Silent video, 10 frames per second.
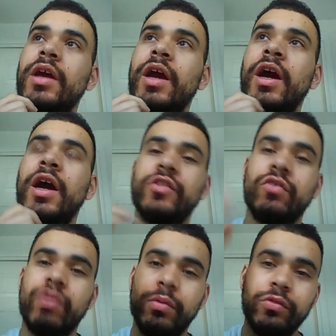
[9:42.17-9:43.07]
So Ripple
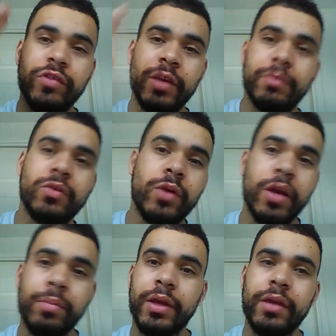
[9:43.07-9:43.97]
dipped quite a
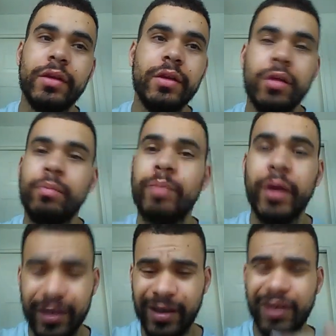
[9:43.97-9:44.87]
bit, but it
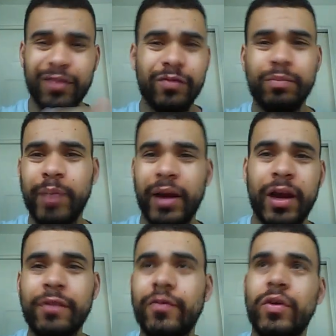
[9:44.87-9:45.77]
kind of I
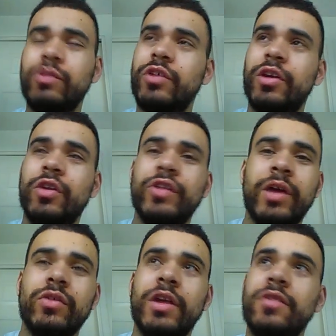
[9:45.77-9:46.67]
thought it was going to go down to
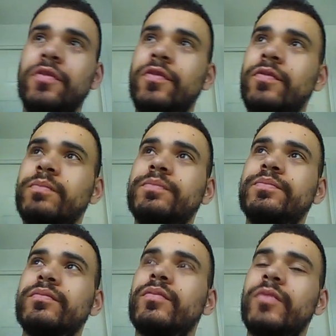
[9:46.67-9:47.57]
like
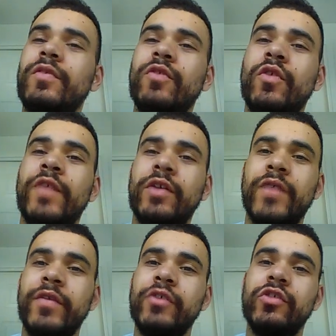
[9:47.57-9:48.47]

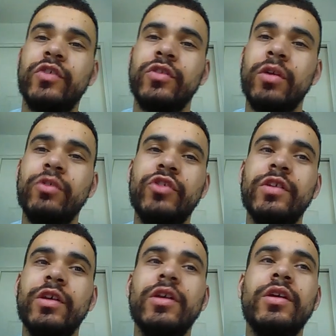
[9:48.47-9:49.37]
4,500 satoshis,
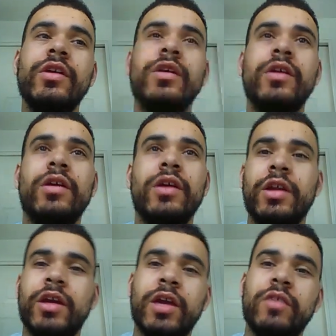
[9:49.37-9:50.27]
and it kind
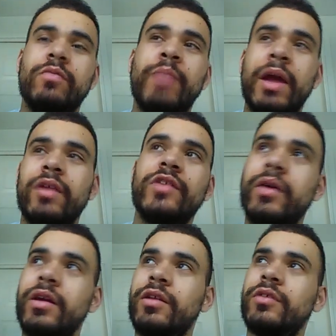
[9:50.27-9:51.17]
of balanced out
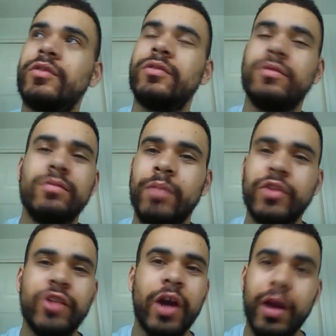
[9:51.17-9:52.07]
much
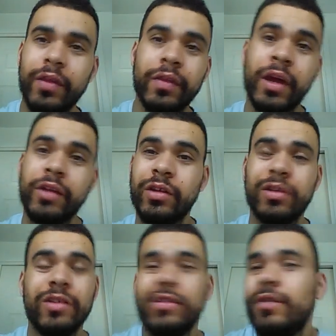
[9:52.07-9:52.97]
higher than that, because
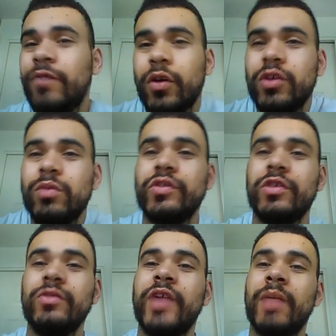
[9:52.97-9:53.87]
the volume was so damn
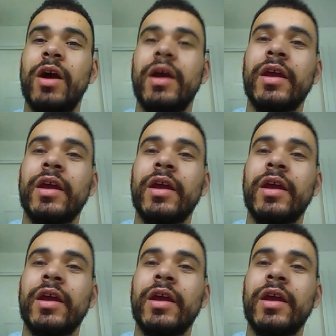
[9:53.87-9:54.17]
high.